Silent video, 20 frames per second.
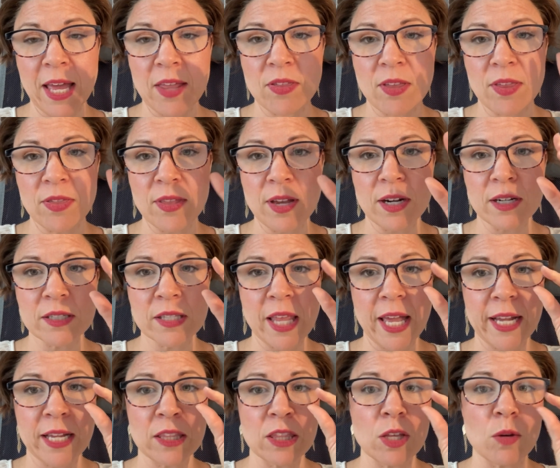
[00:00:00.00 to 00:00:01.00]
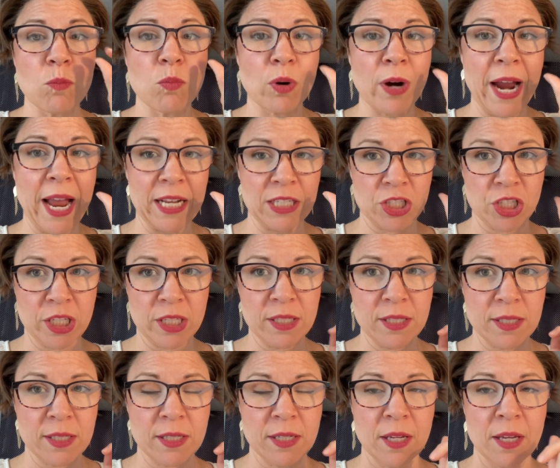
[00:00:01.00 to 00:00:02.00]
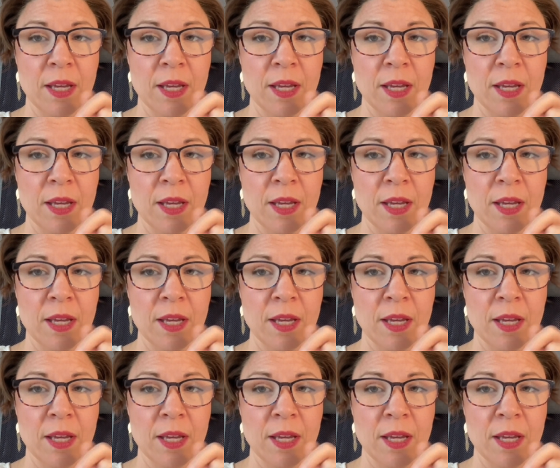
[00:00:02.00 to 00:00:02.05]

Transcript: And then there's like the branches,